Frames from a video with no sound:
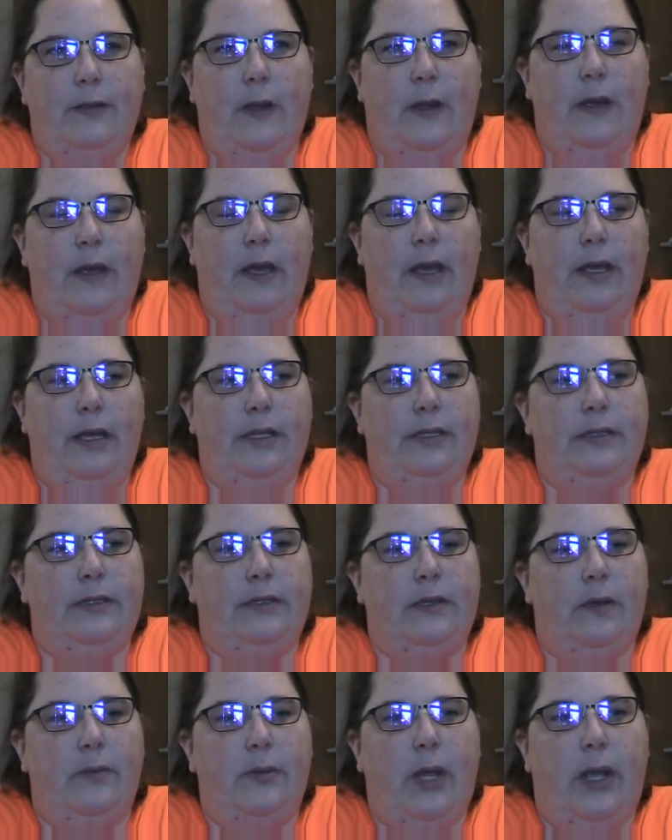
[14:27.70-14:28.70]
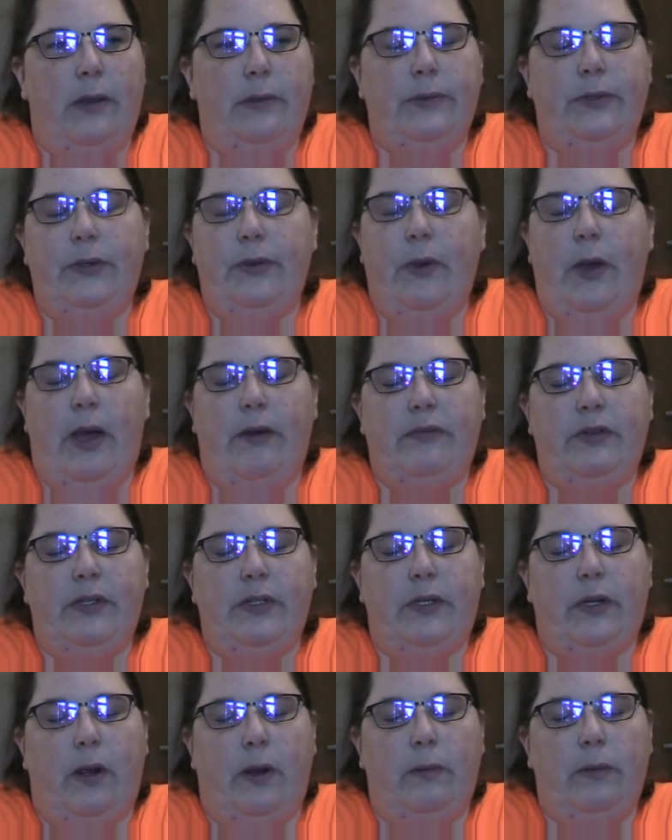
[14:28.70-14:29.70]
and sometimes you have to
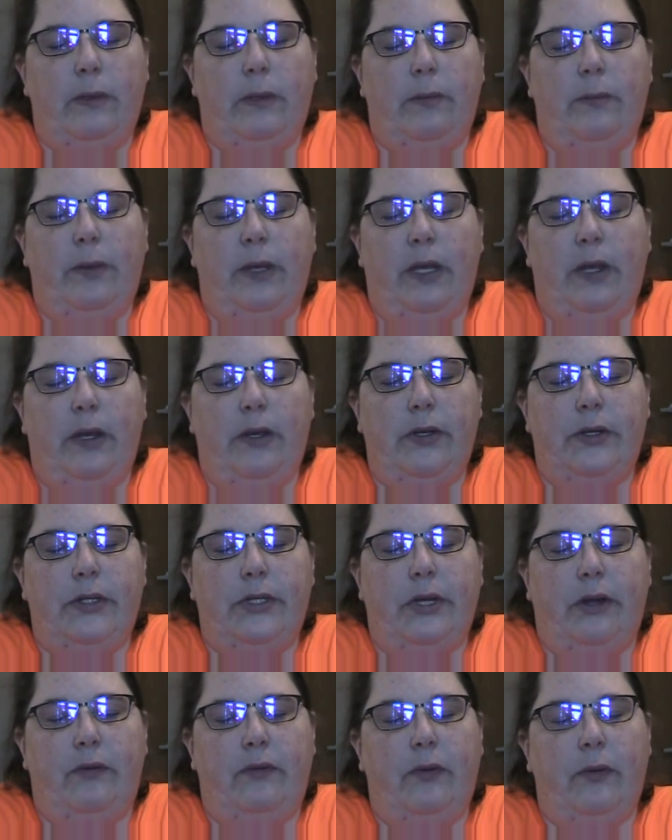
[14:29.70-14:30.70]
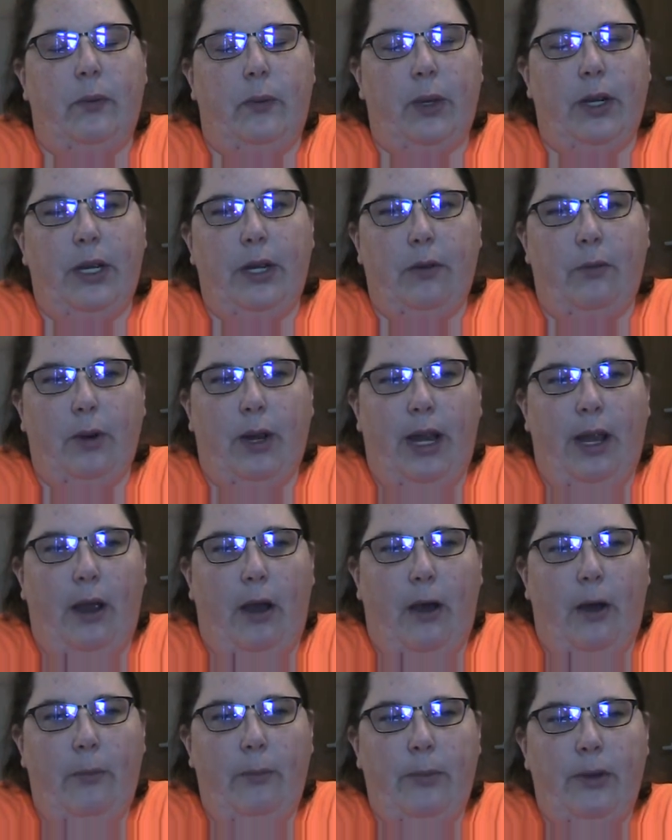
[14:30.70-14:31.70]
start with the beginner stuff and work your way
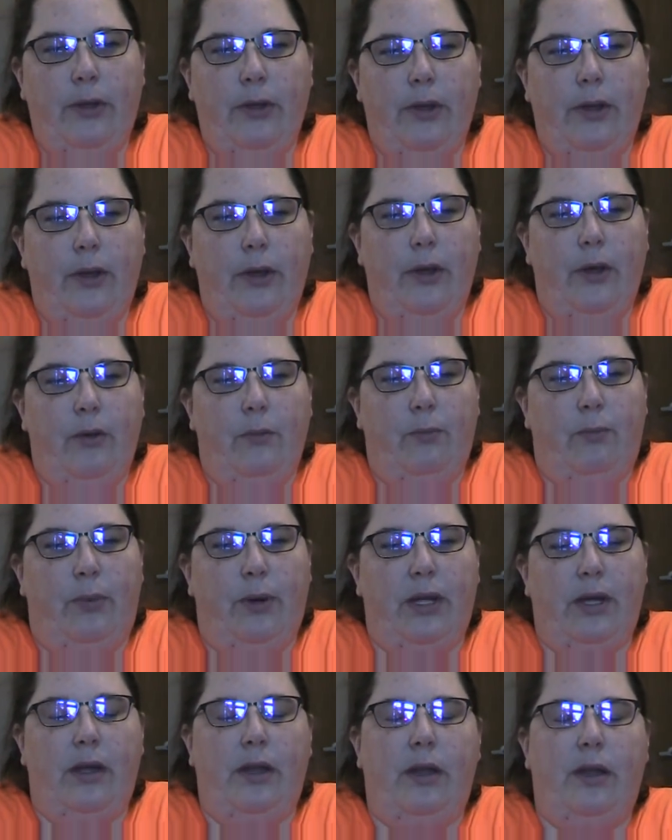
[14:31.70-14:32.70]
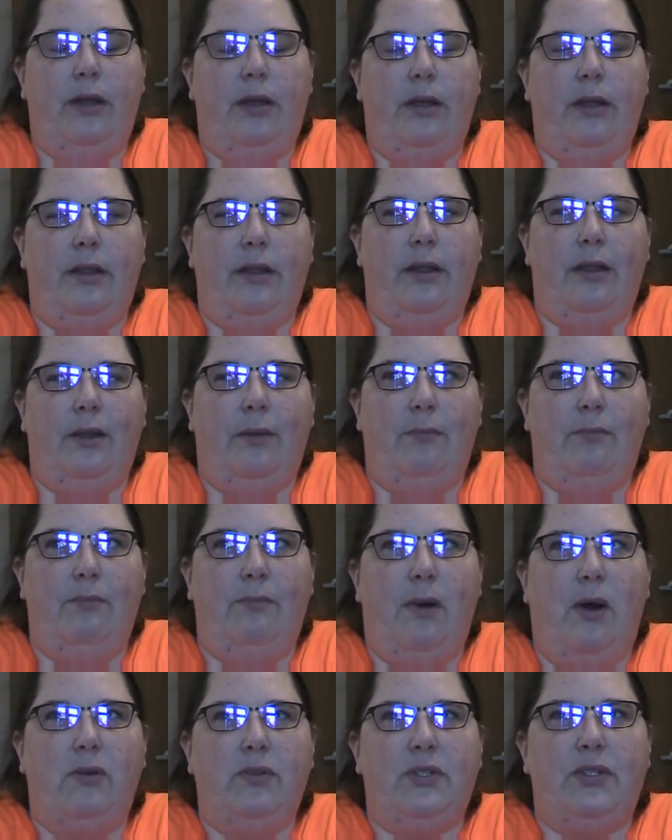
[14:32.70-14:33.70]
up, but
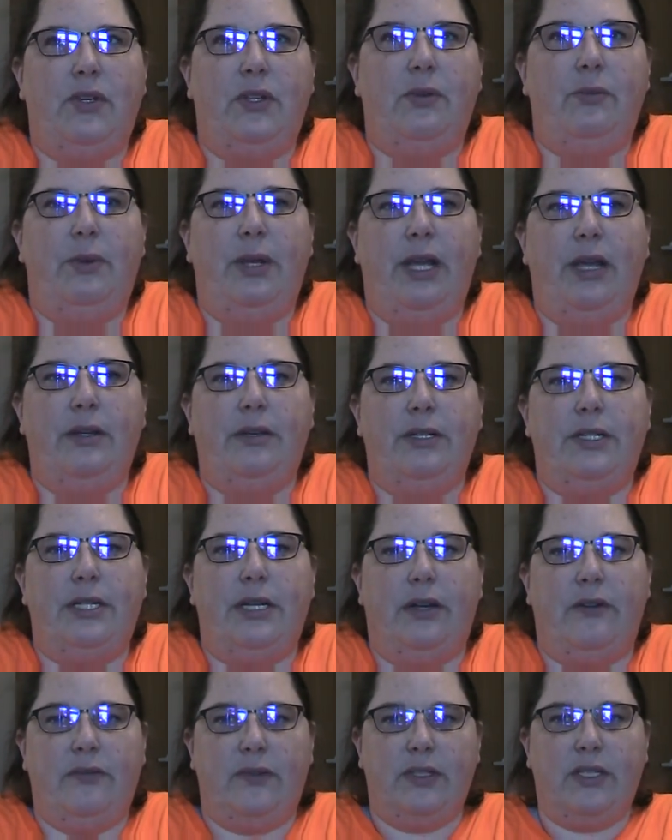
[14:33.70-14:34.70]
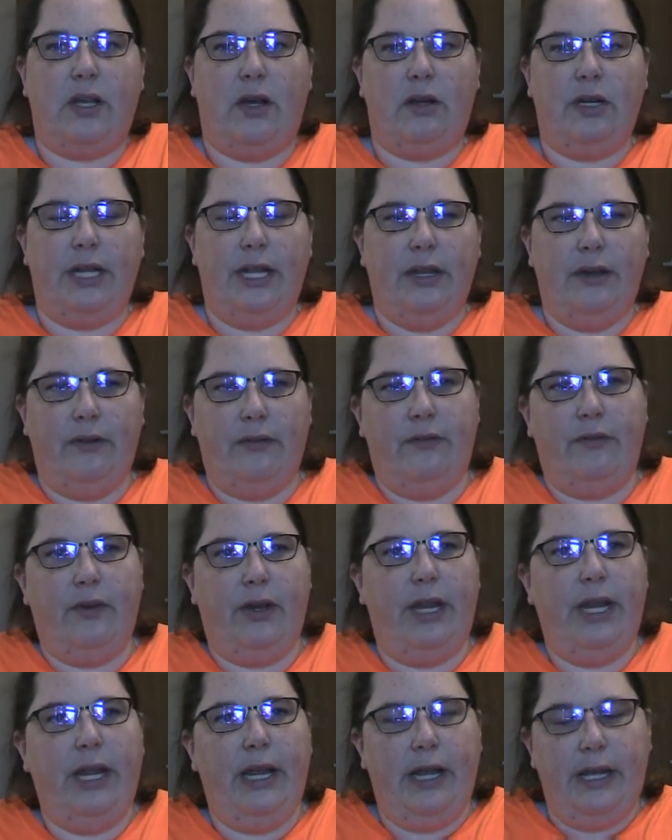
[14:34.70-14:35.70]
most of the beginner stuff is all geared for
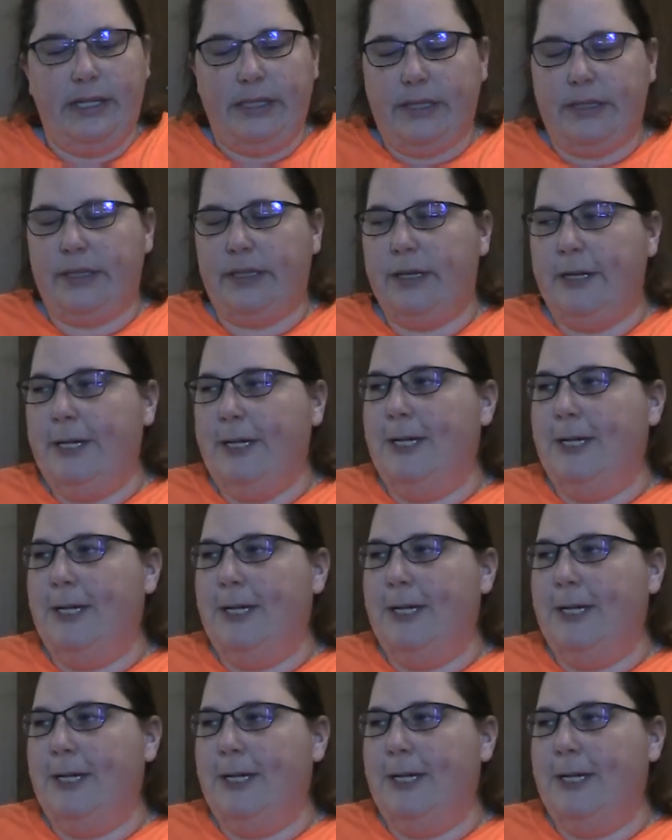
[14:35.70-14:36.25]
kids.